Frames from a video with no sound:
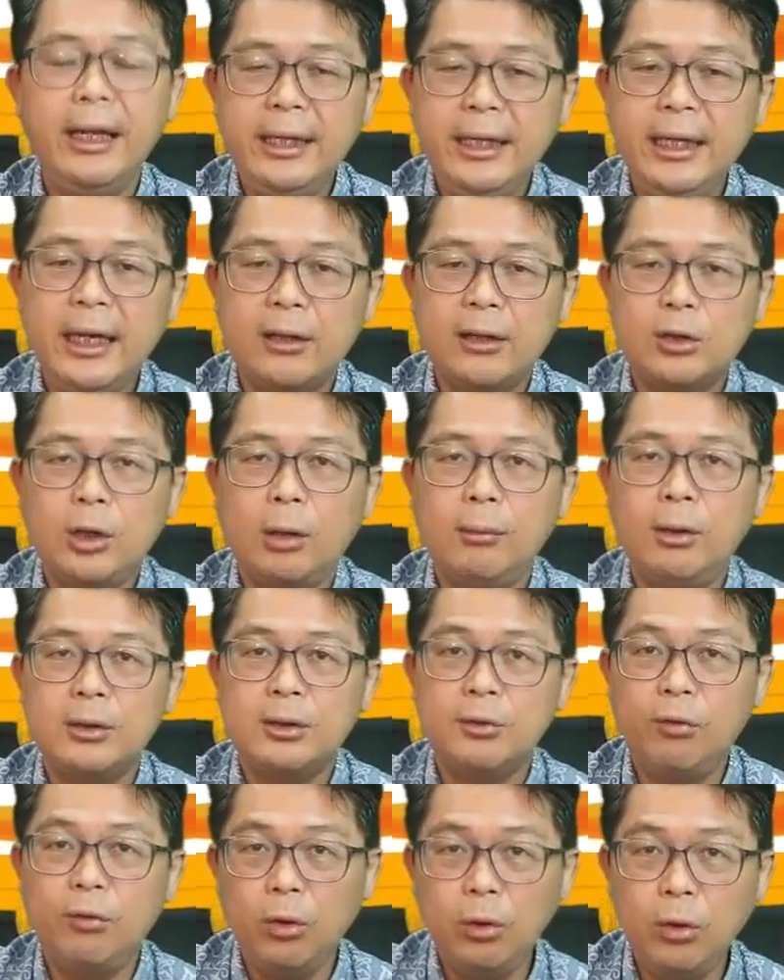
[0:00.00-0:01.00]
at your
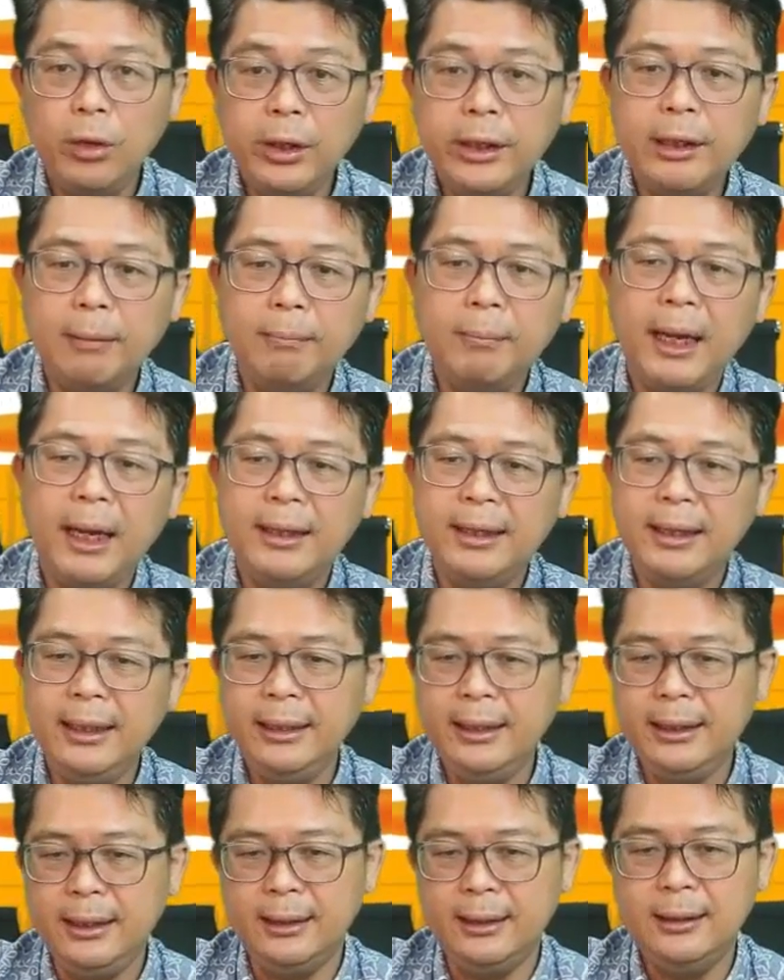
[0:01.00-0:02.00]
ATR stop loss, following
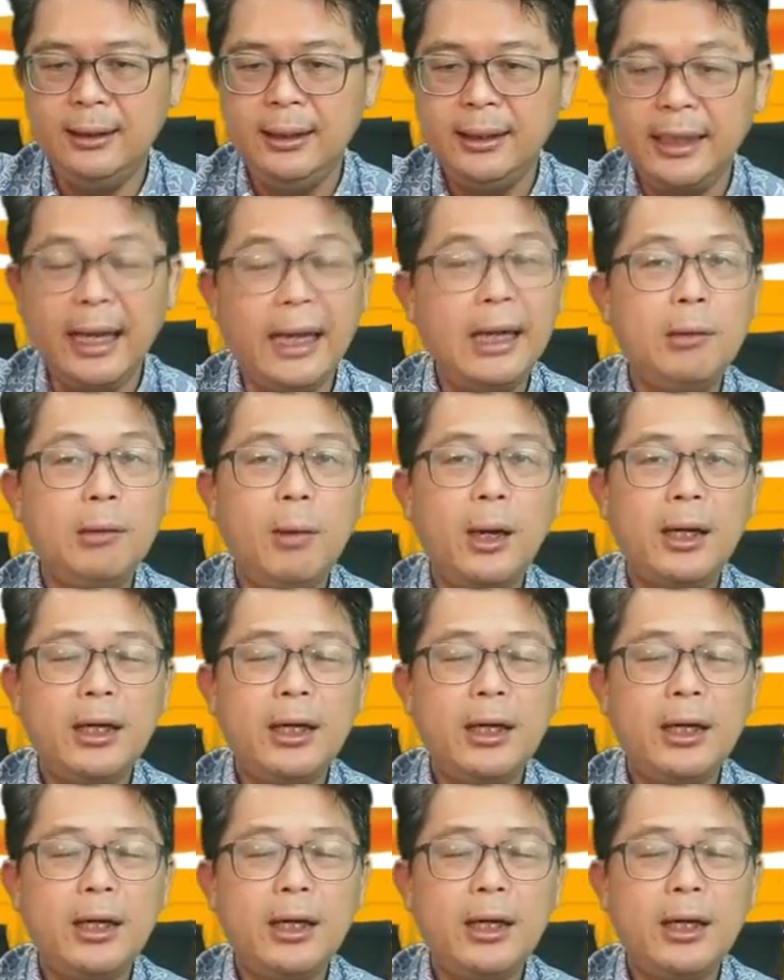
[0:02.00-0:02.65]
the plan in here.